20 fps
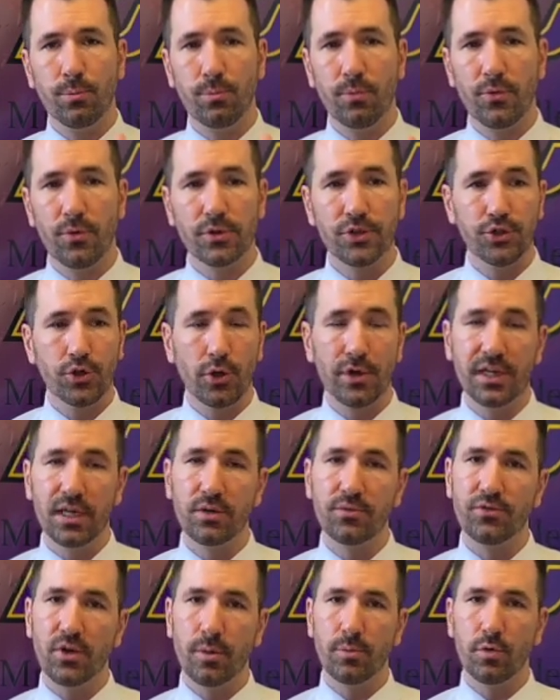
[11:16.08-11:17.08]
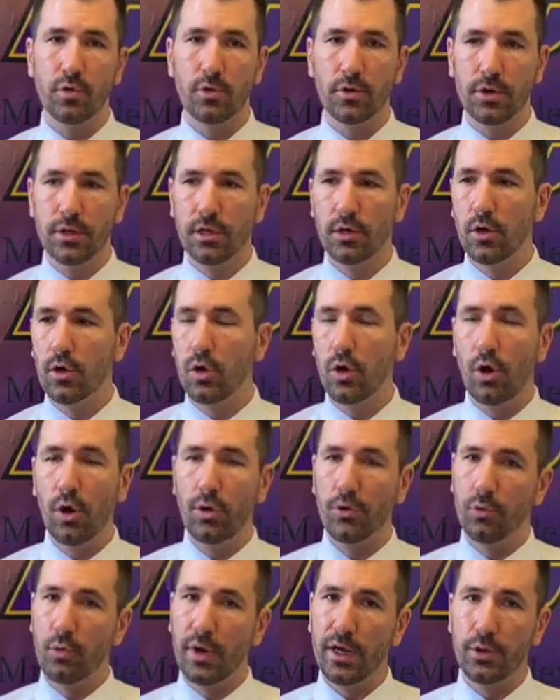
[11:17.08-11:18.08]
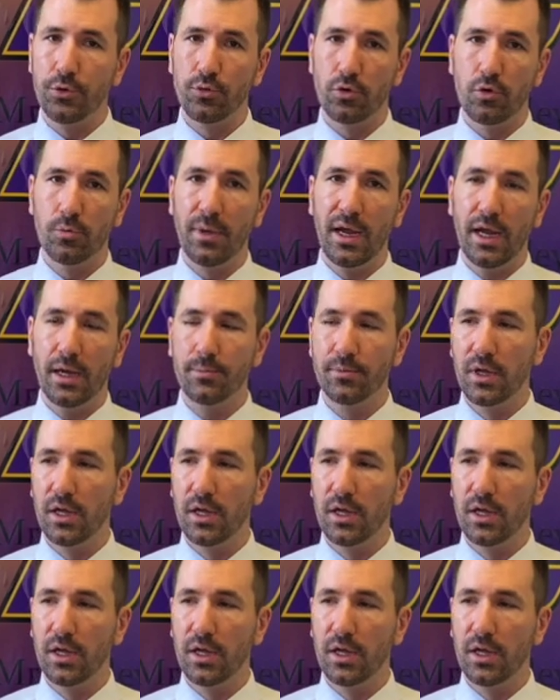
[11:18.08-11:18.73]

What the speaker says: starting in February all the way through May.